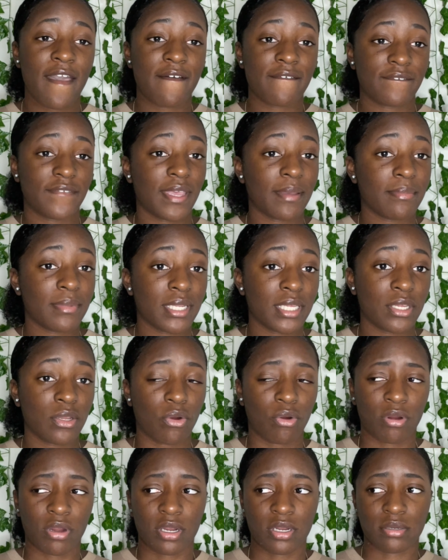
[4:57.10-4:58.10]
family
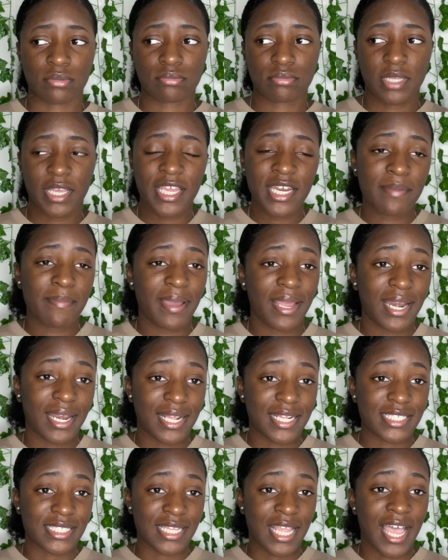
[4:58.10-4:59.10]
or anybody
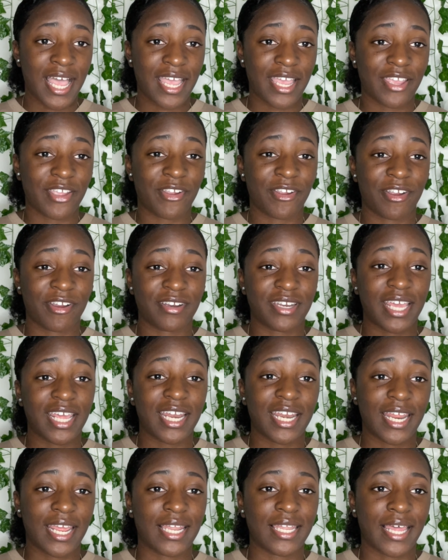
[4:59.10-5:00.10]
that's not in your
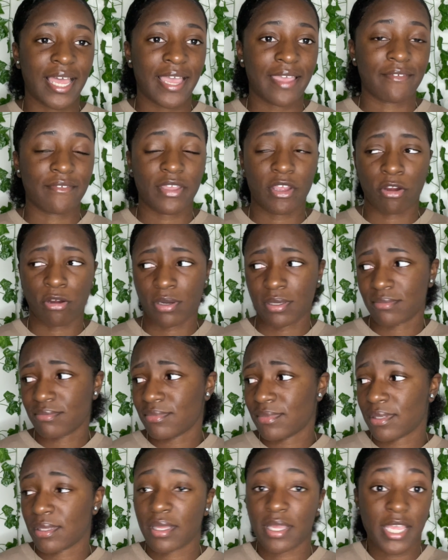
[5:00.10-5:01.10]
day-to-day life, or
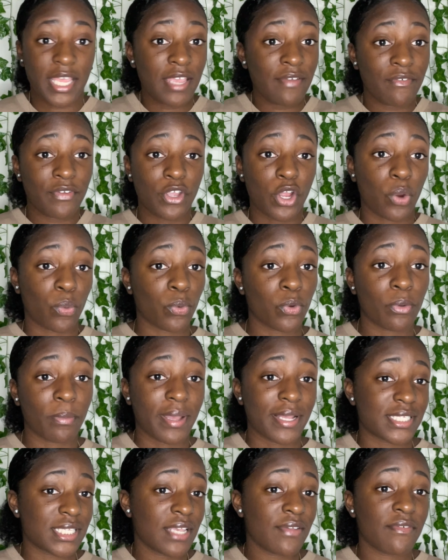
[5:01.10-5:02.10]
even your
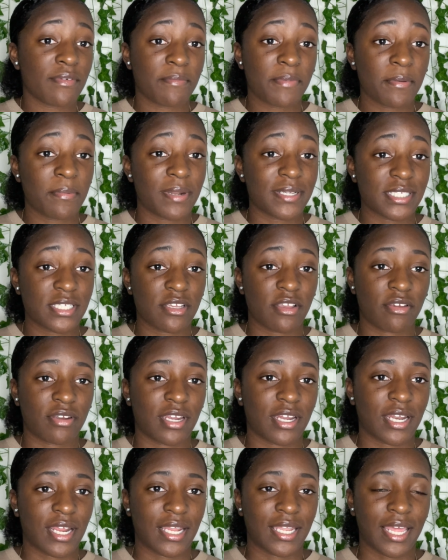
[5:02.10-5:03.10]
roommates, even people that's in your
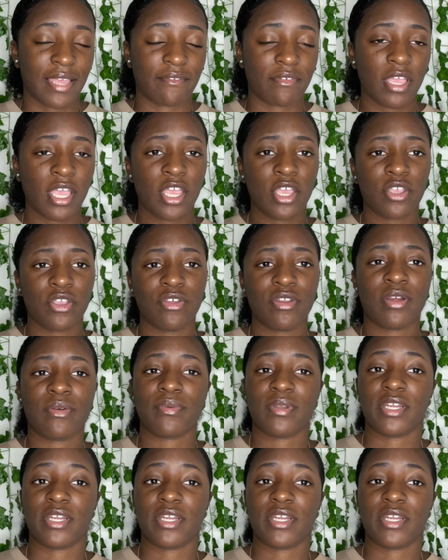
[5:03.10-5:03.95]
day-to-day life. You don't really